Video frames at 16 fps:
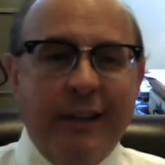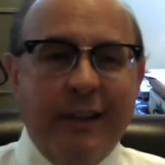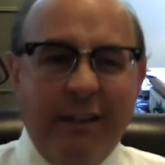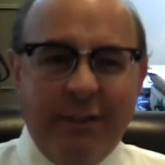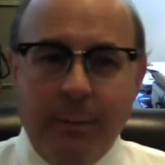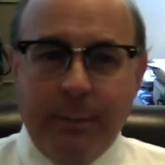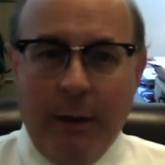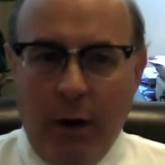
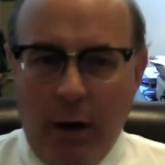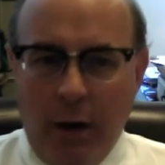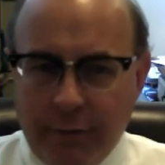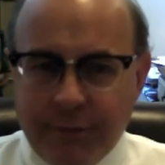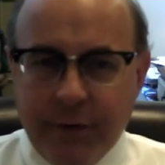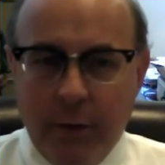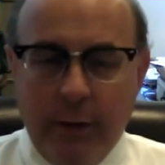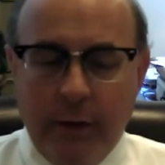left something
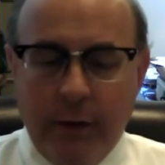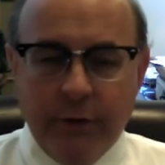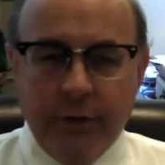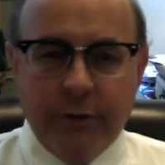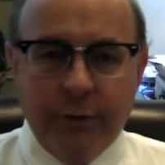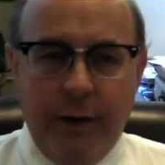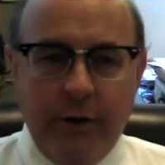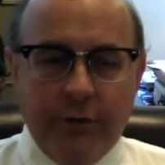off their
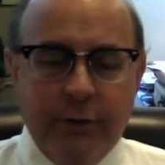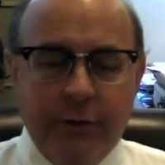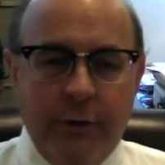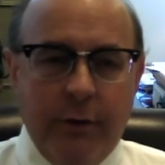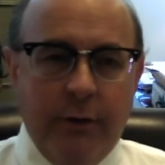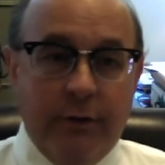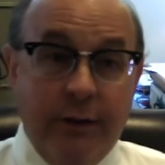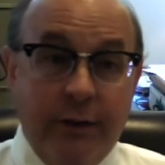registration
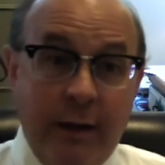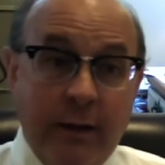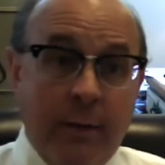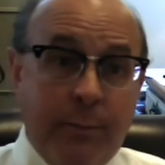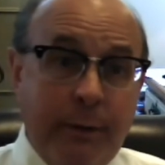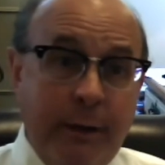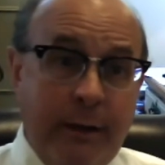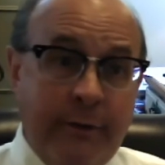or there's
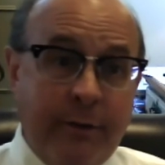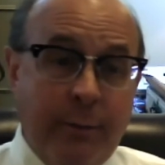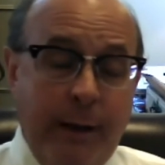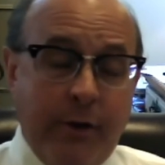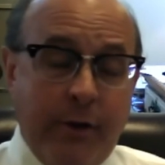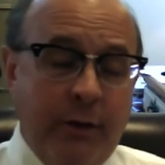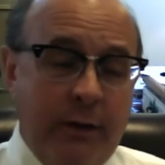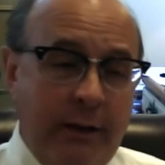incomplete
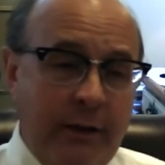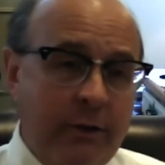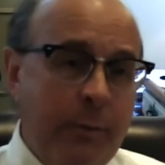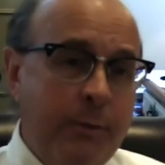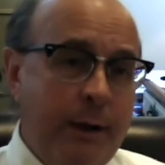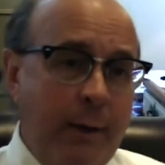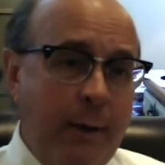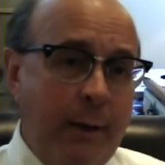information, gives them
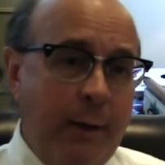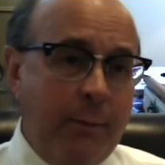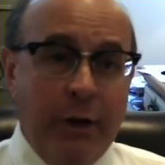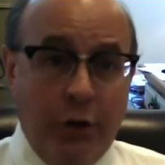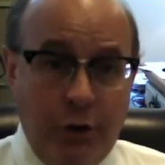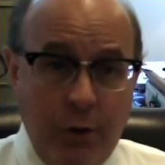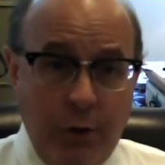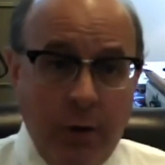time to get it
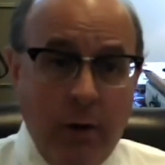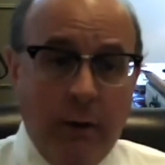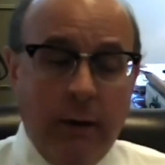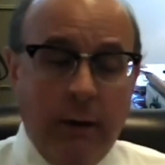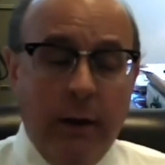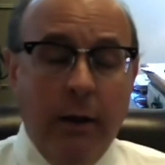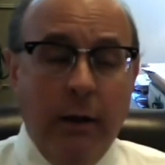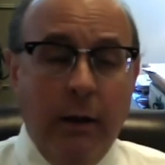
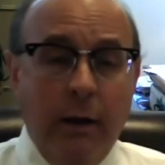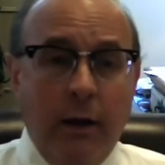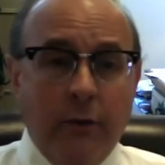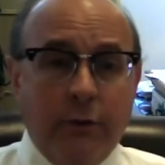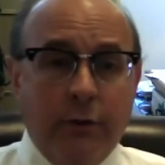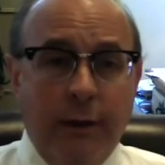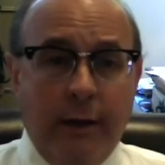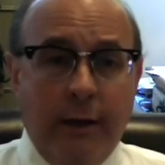cured
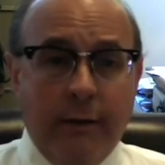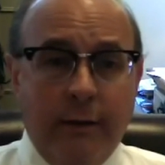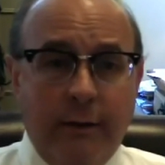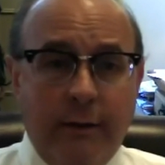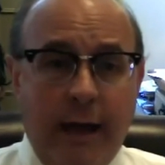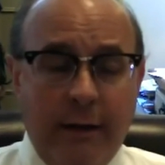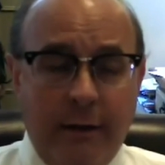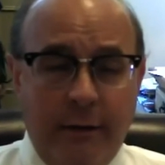so that
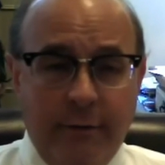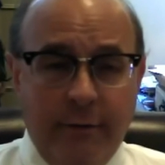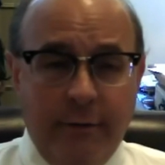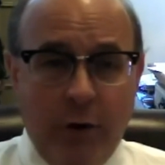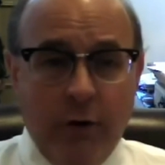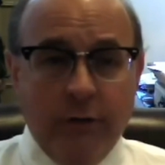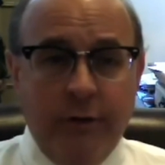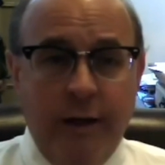that
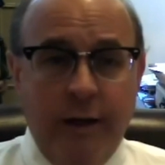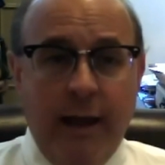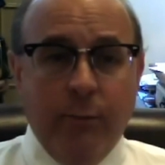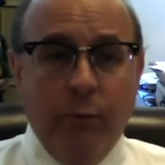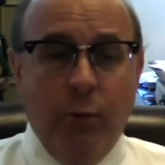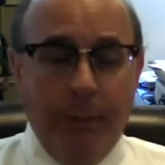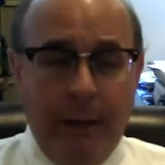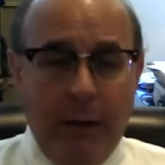voter's
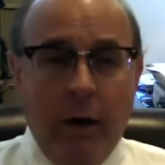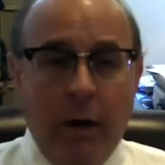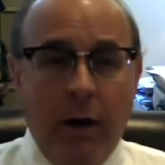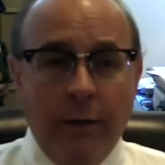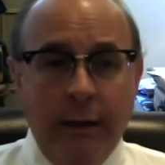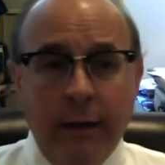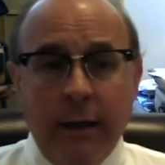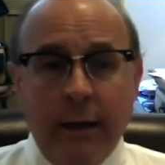name will be
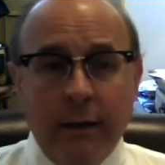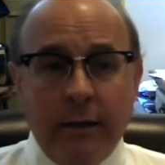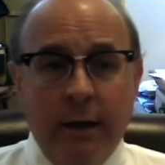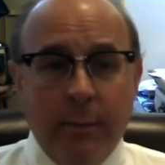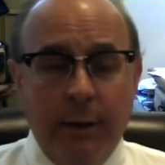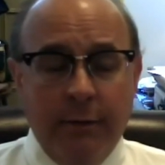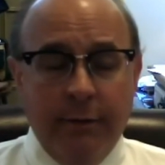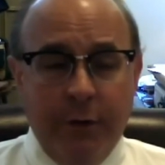on the
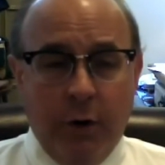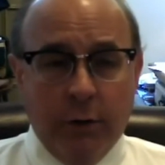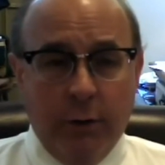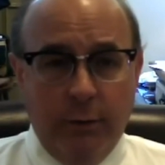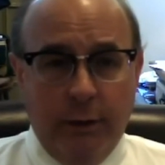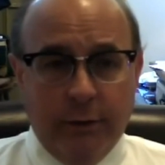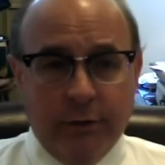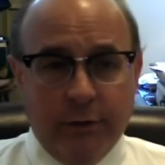incoming voter
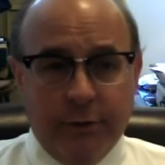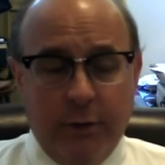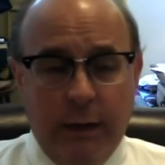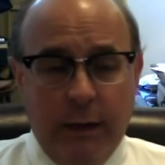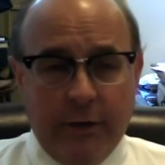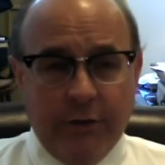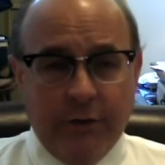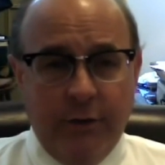list for
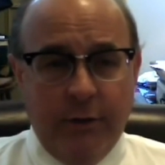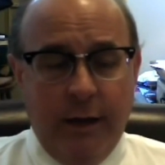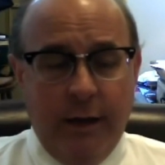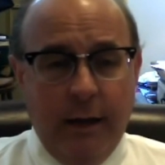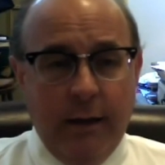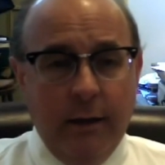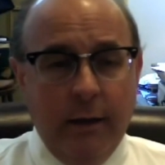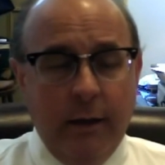election day.